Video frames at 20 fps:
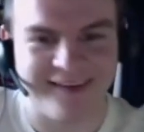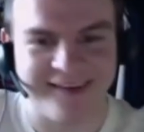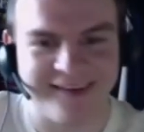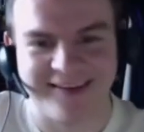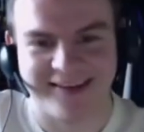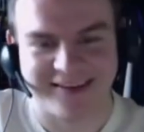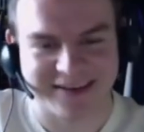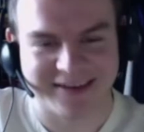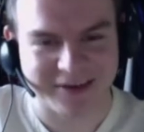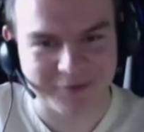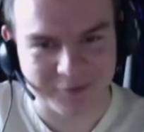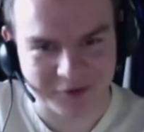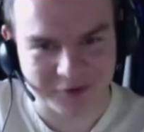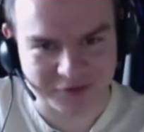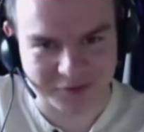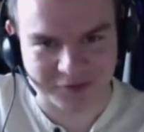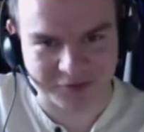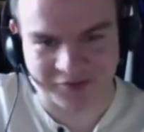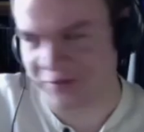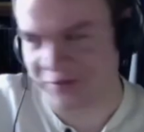like he
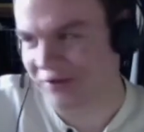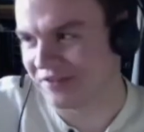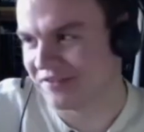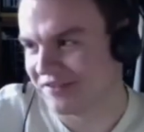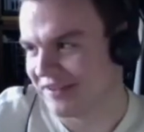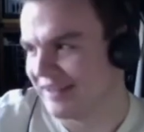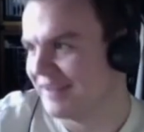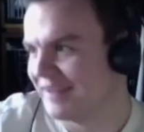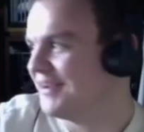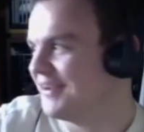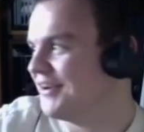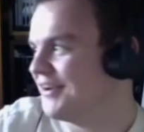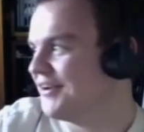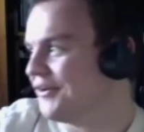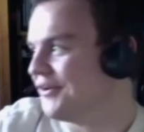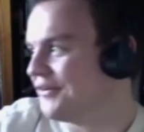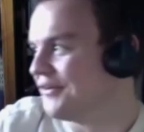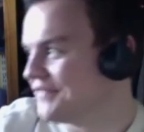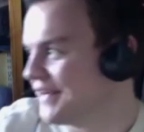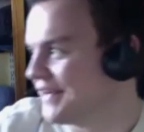was with Swansea
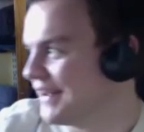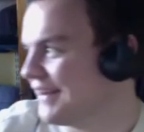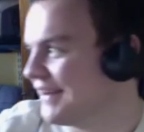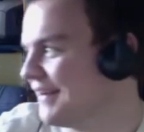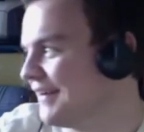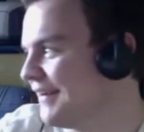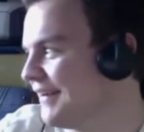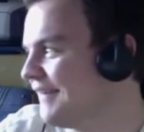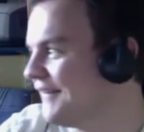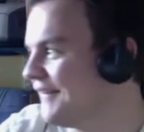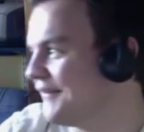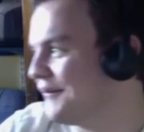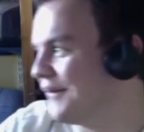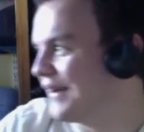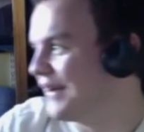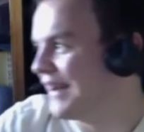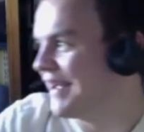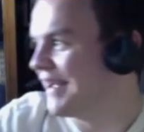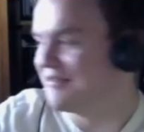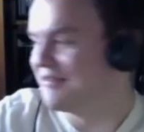or Villa or
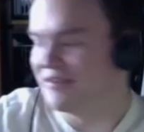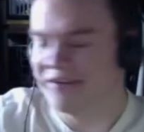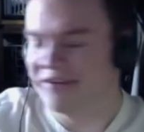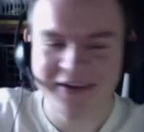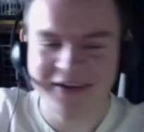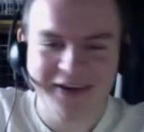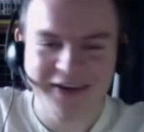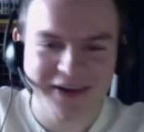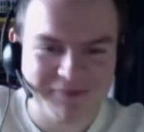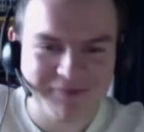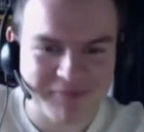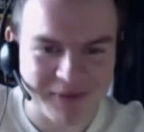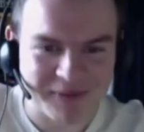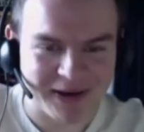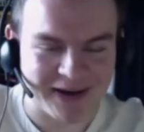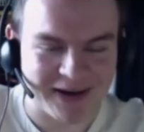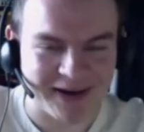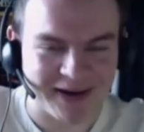whatever. But